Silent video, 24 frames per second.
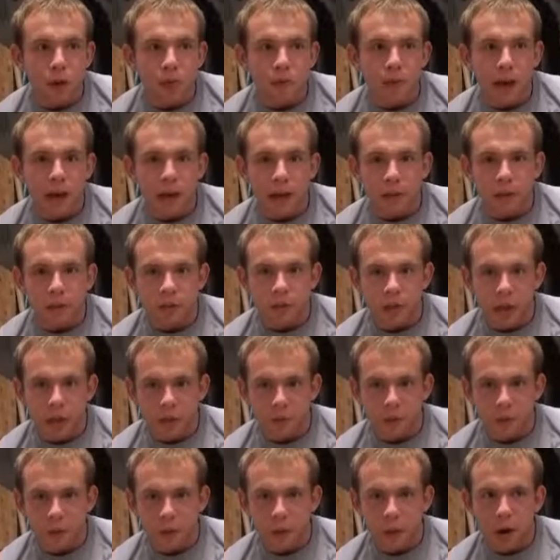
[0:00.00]
of the exercise
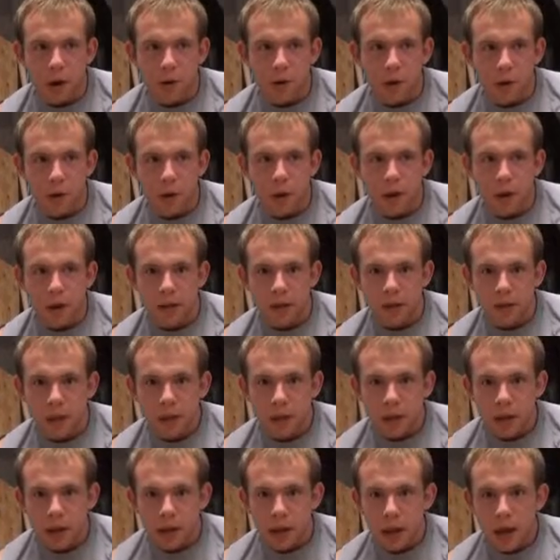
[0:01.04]
that we are doing.
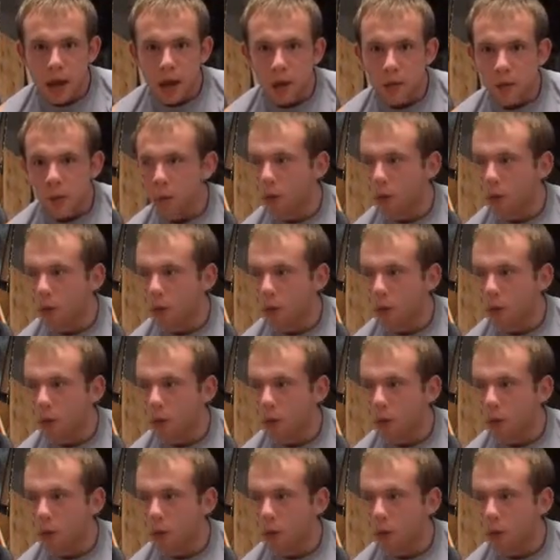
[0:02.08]
And